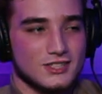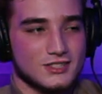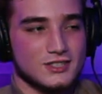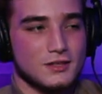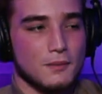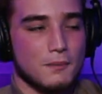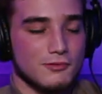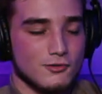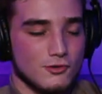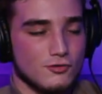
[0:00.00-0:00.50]

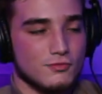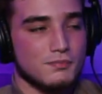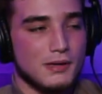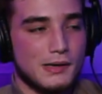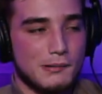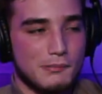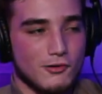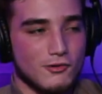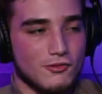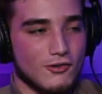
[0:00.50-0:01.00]
just to prove
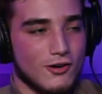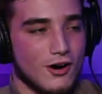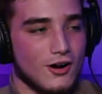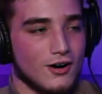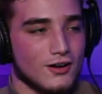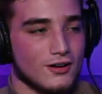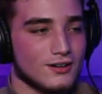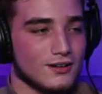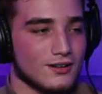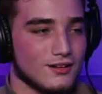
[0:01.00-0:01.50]
people
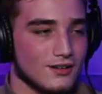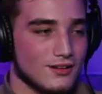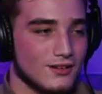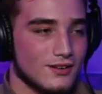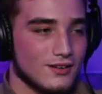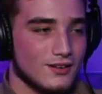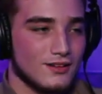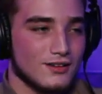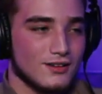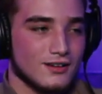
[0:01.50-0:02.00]
wrong.
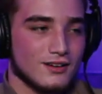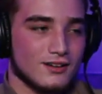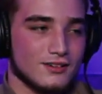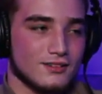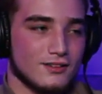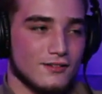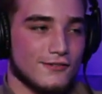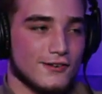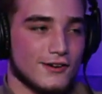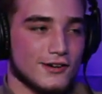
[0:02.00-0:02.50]

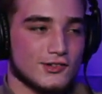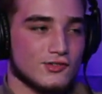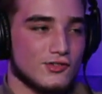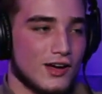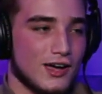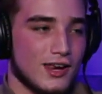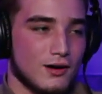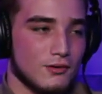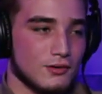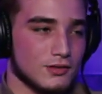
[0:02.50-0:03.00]
Because the first
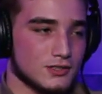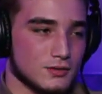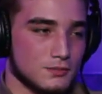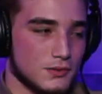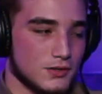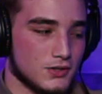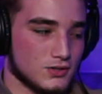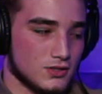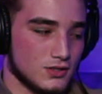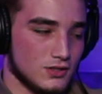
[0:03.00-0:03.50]
fight I was
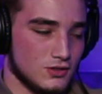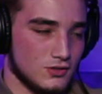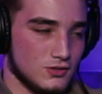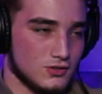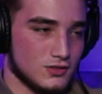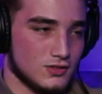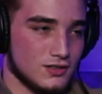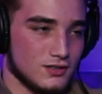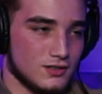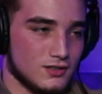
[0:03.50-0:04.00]
supposed to
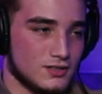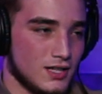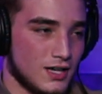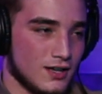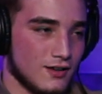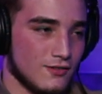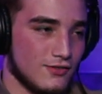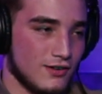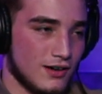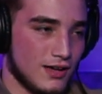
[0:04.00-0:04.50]
lose,
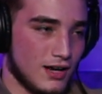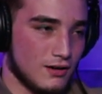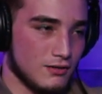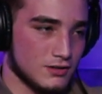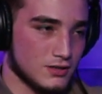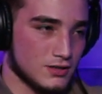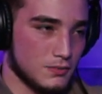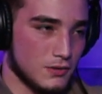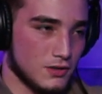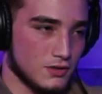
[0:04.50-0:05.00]
second fight I
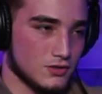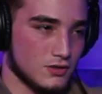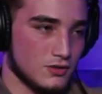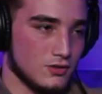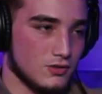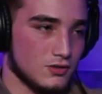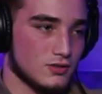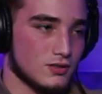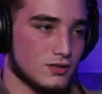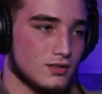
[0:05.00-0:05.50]
was supposed
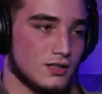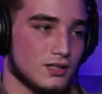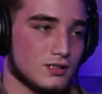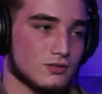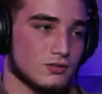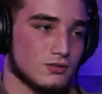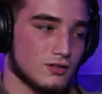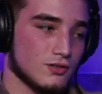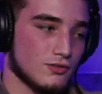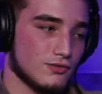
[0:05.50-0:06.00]
to lose.
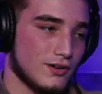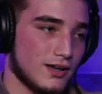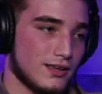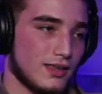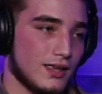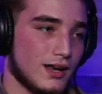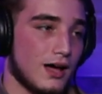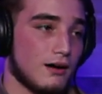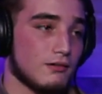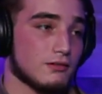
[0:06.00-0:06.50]
This was a
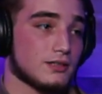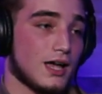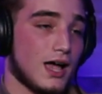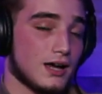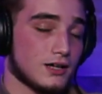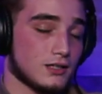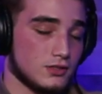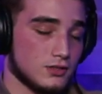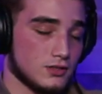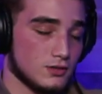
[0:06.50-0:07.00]
fight that I was
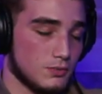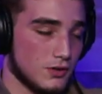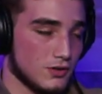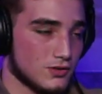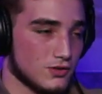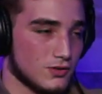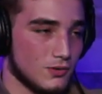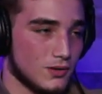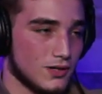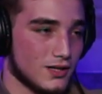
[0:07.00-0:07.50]
actually
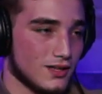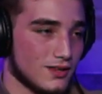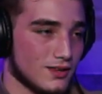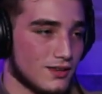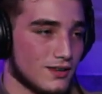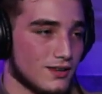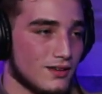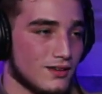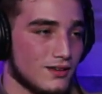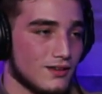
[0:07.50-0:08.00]
supposed to
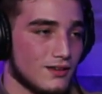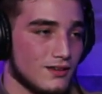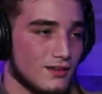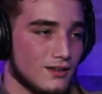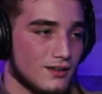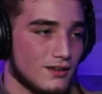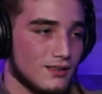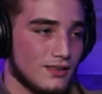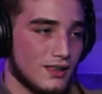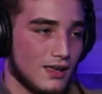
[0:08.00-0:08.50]
win.
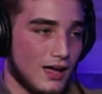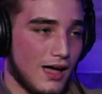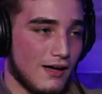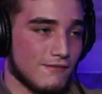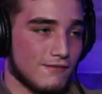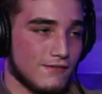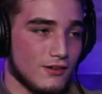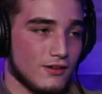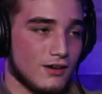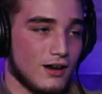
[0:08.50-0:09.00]
Like
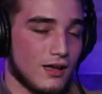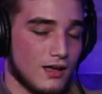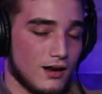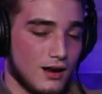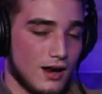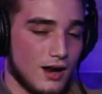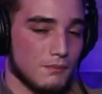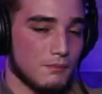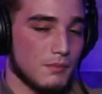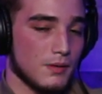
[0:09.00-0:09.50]
I feel
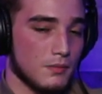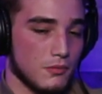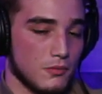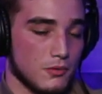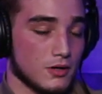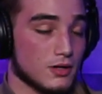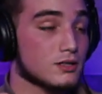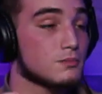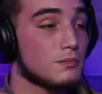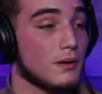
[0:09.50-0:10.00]
like a lot of
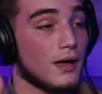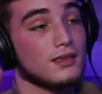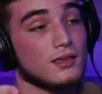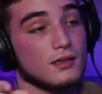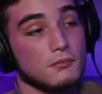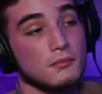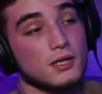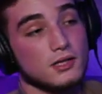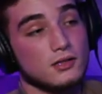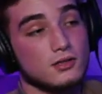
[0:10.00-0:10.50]
people were
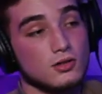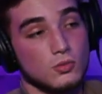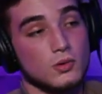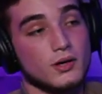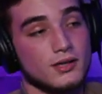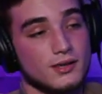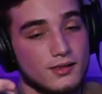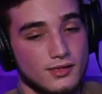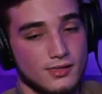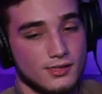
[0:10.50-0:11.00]
expecting me to
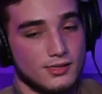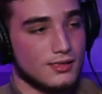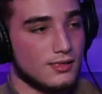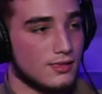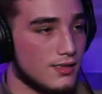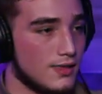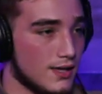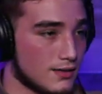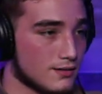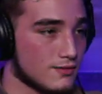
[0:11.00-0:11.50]
win
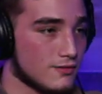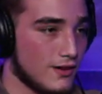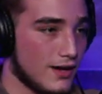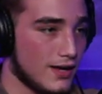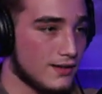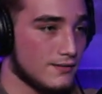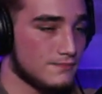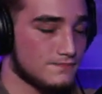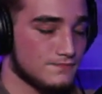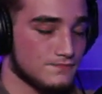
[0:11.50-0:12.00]
this
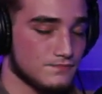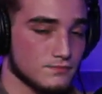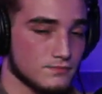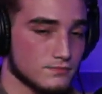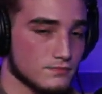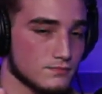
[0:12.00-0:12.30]
fight.